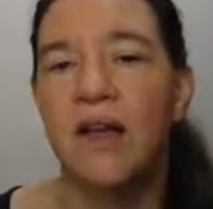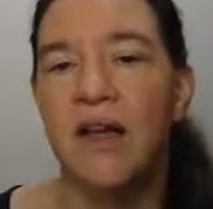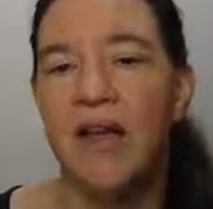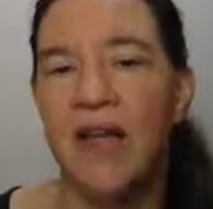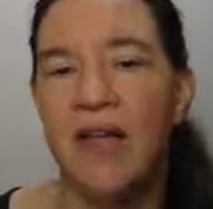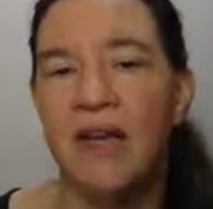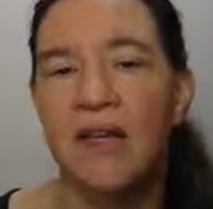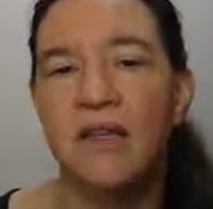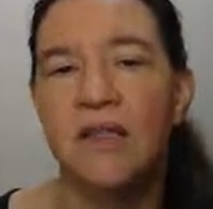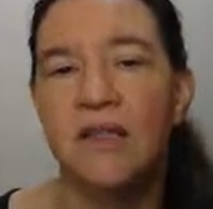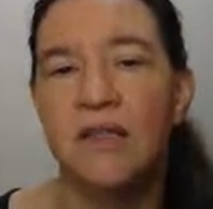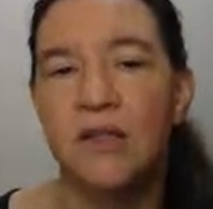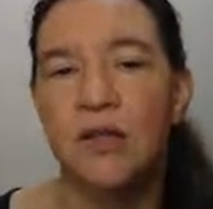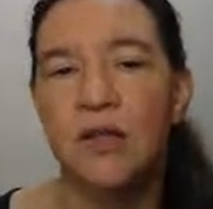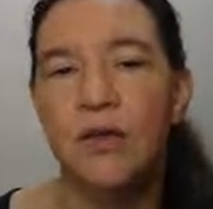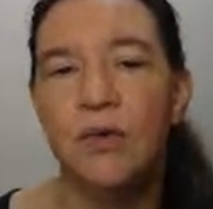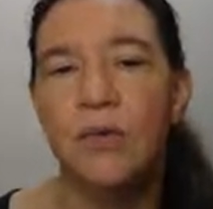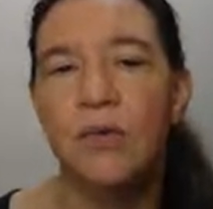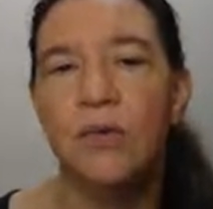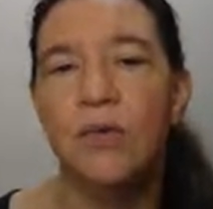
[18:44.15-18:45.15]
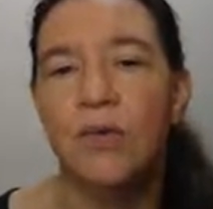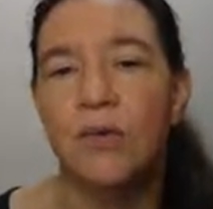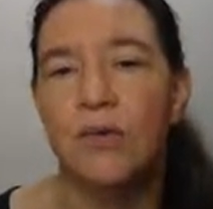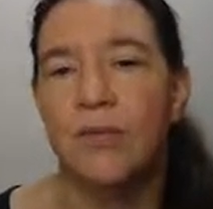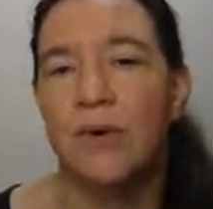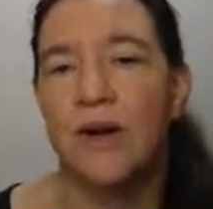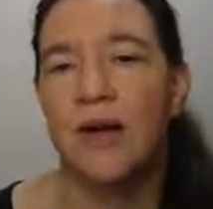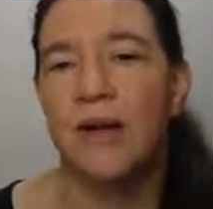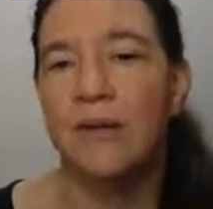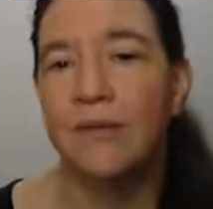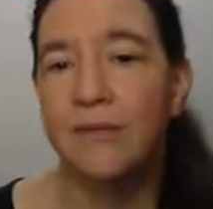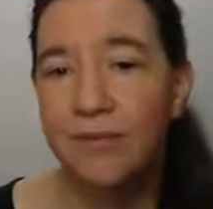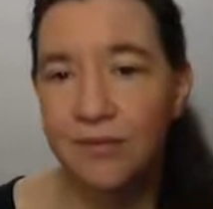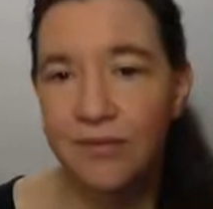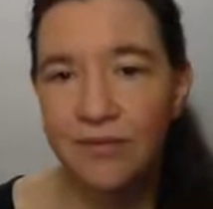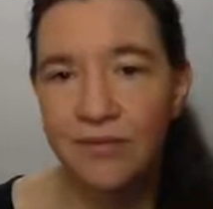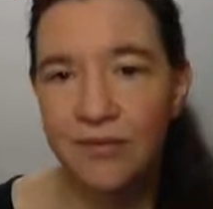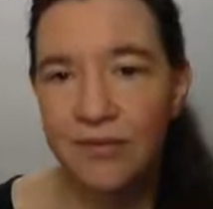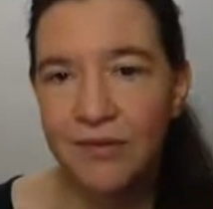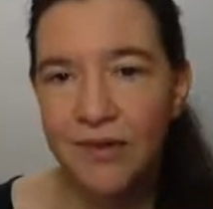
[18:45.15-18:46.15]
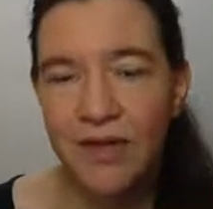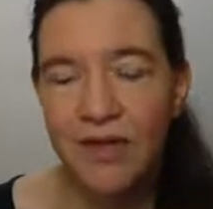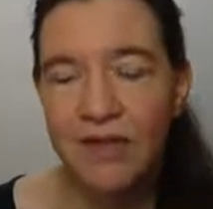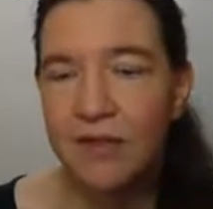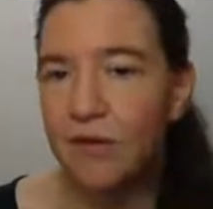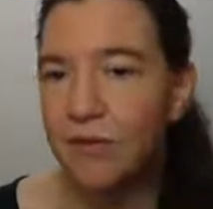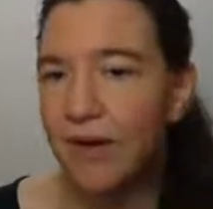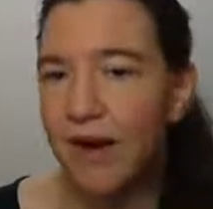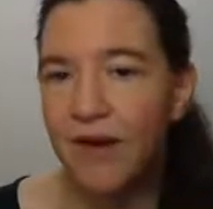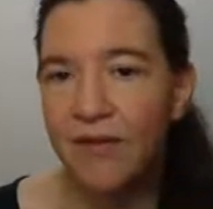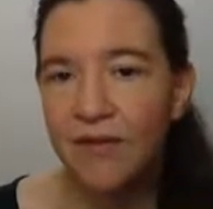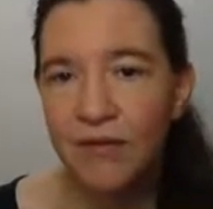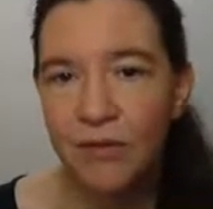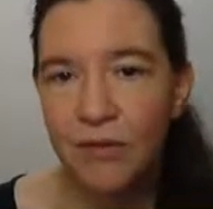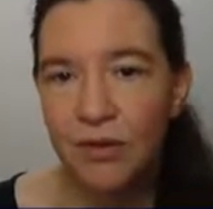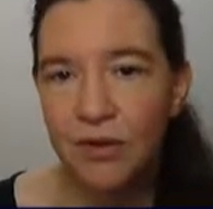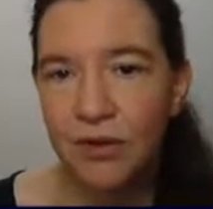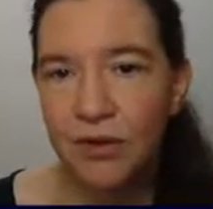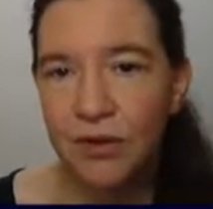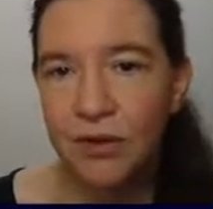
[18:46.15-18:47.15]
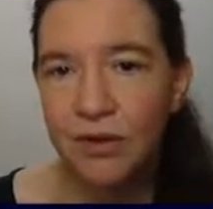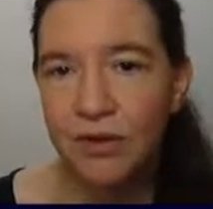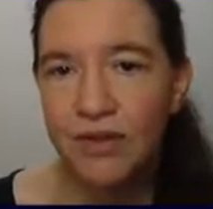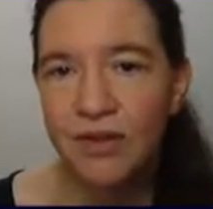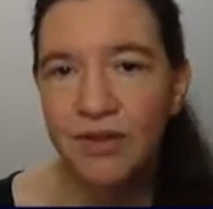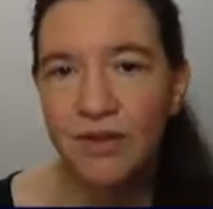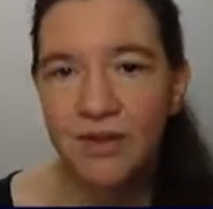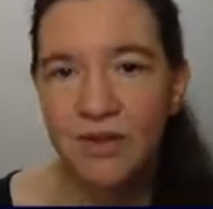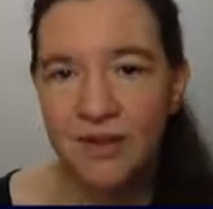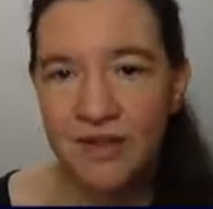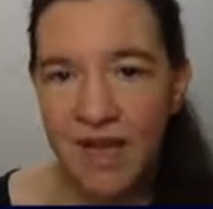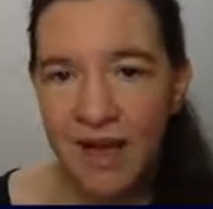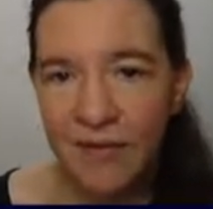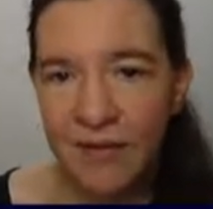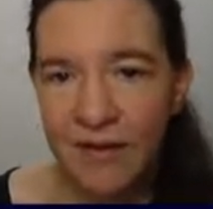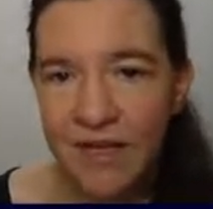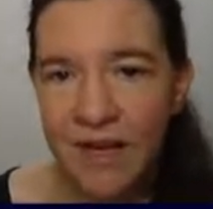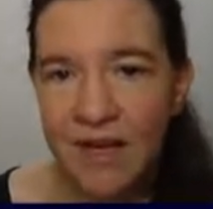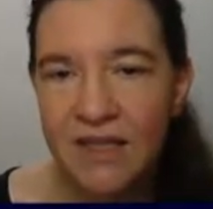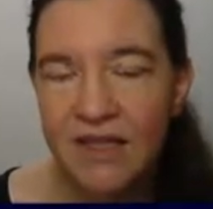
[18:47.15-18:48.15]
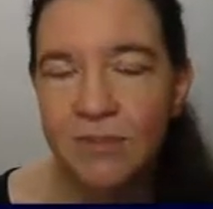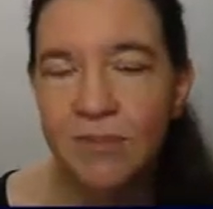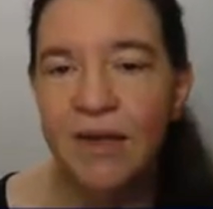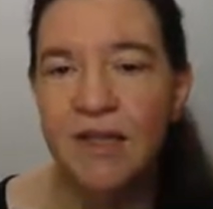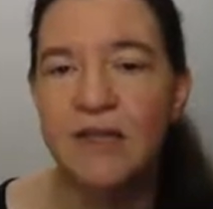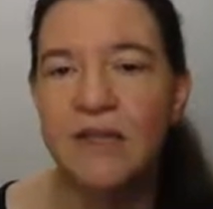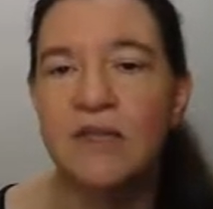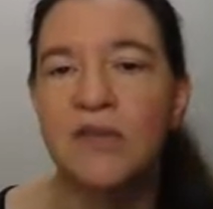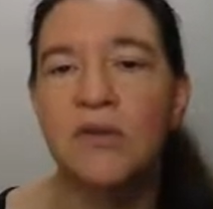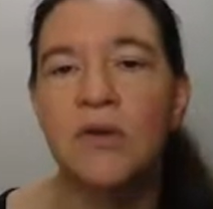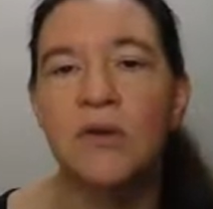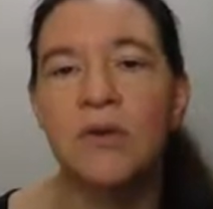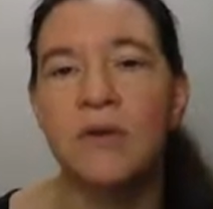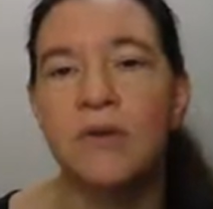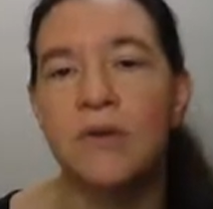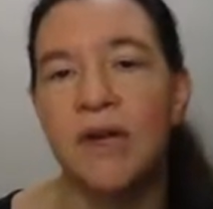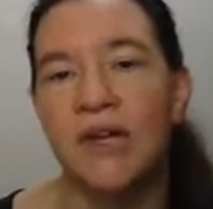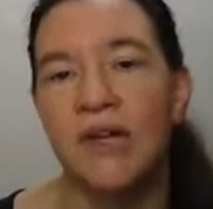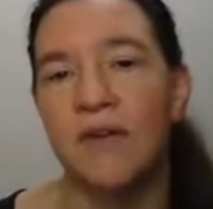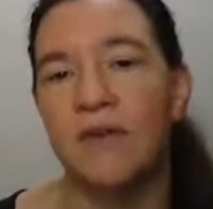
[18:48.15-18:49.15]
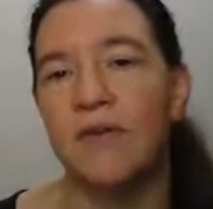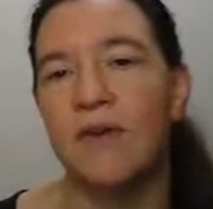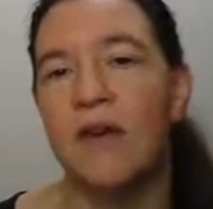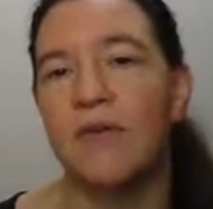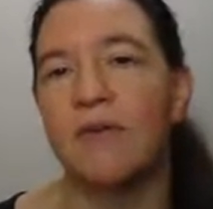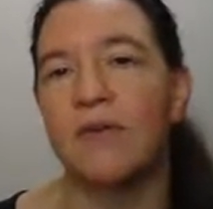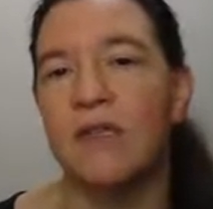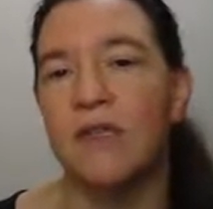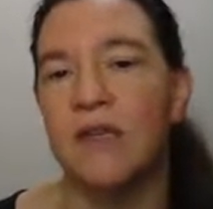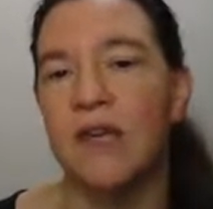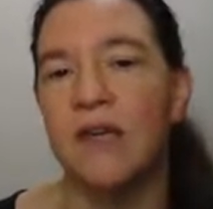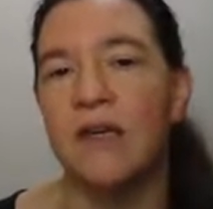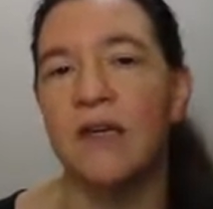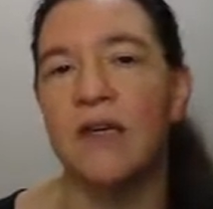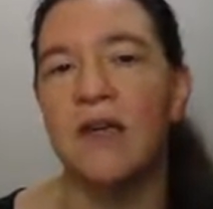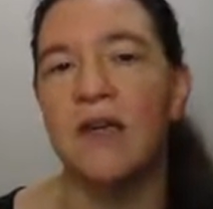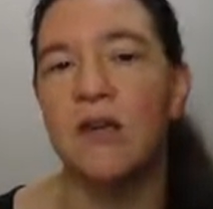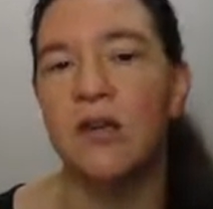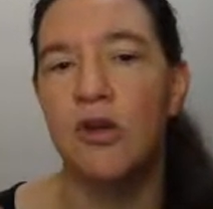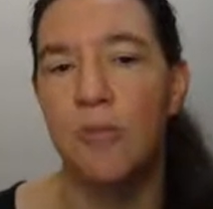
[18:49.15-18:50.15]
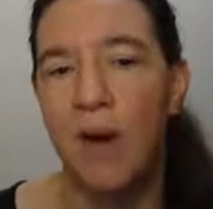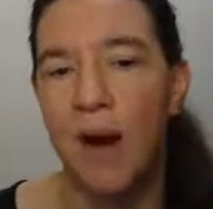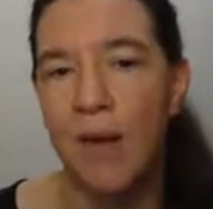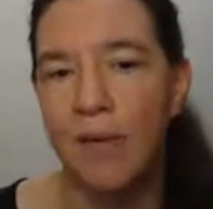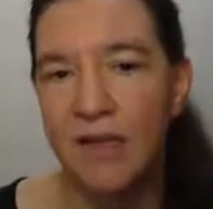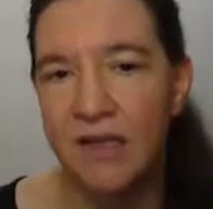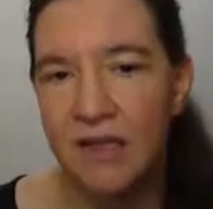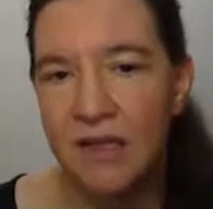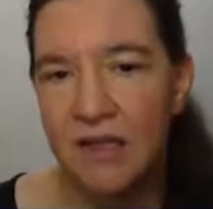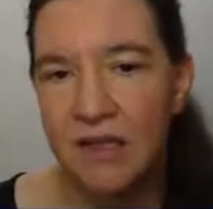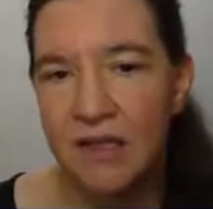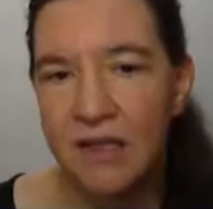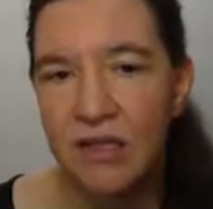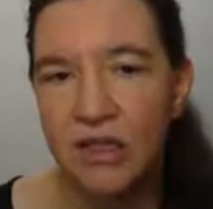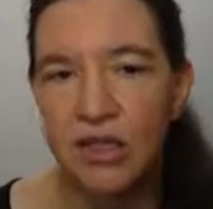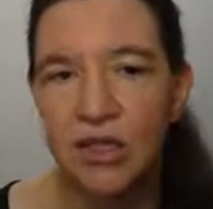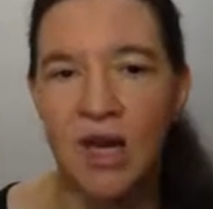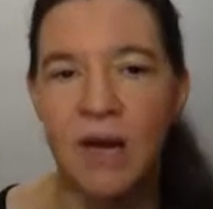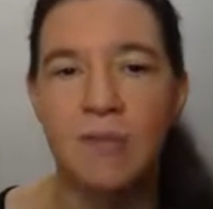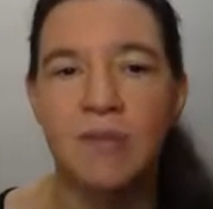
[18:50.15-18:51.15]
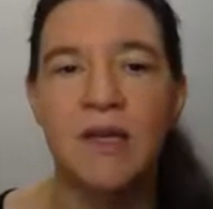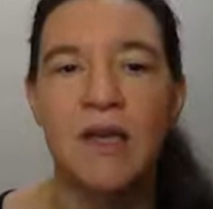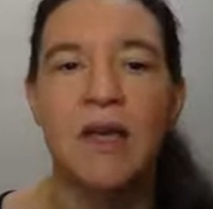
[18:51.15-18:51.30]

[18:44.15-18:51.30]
And so, well, it's great for short ciphertext, but it's not great if you have to send your public keys each time.